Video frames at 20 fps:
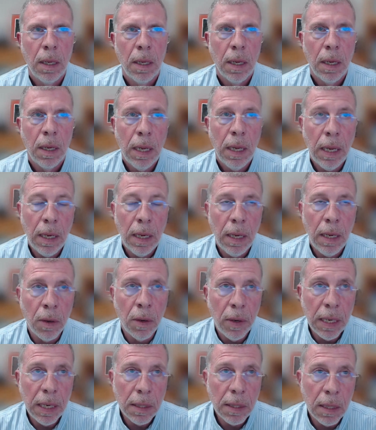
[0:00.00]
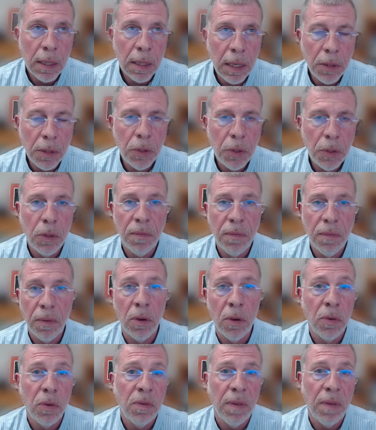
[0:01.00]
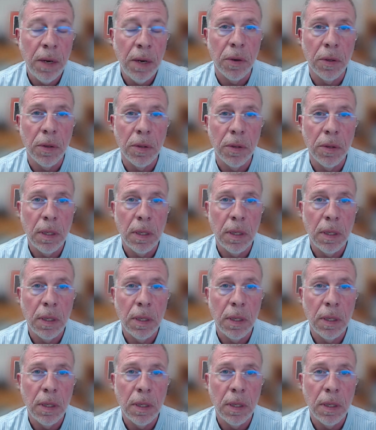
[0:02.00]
You know, it's an issue for those vendors.